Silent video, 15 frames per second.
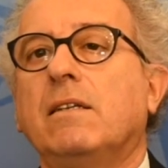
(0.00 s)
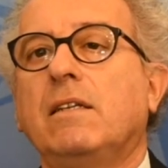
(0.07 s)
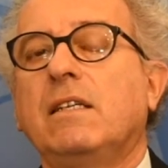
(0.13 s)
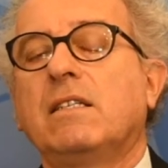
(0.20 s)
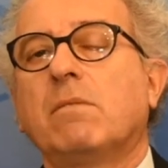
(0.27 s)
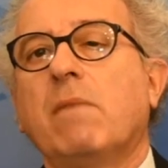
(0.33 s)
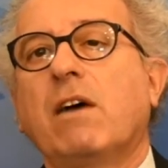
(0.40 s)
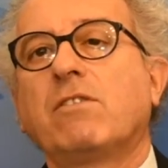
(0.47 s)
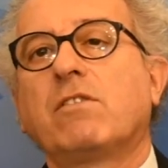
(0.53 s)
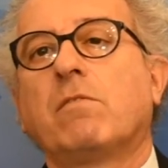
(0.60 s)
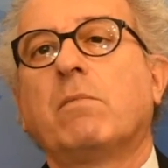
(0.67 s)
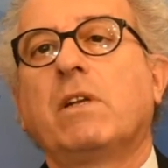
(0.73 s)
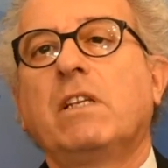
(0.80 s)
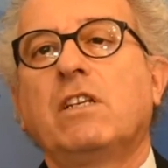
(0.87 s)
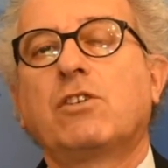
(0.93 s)
these amounts of
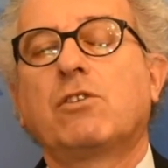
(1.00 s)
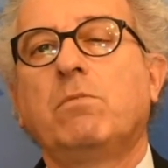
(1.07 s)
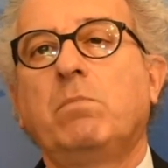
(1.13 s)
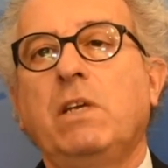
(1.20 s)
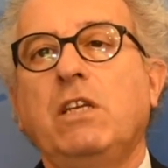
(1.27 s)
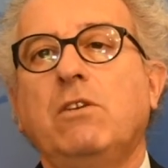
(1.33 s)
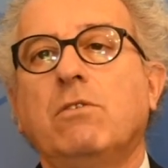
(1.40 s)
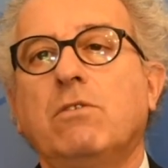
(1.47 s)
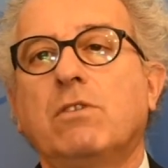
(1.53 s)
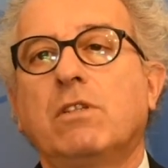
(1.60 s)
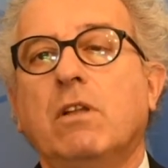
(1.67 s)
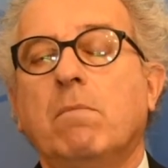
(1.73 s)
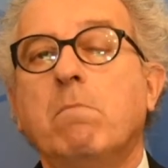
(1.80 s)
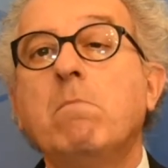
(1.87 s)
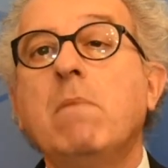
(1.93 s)
money should be
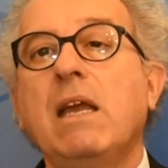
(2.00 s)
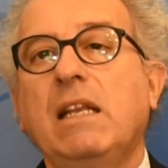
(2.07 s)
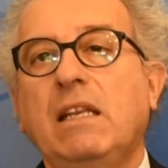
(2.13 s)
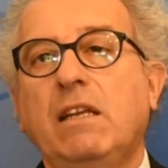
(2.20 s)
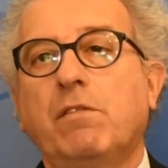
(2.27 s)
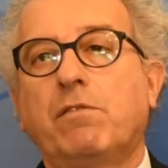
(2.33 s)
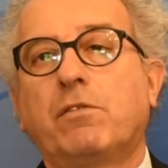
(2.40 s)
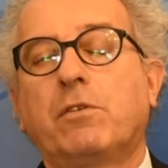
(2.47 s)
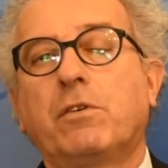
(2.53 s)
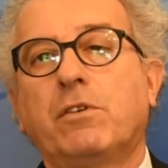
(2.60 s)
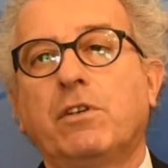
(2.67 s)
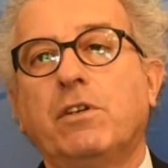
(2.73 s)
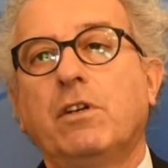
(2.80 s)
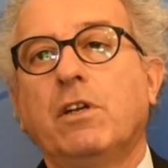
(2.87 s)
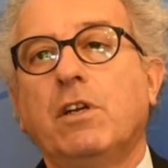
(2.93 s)
used mainly for
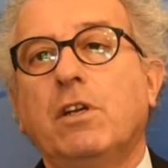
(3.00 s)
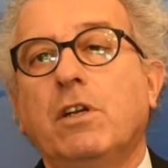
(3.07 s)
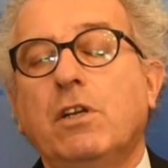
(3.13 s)
the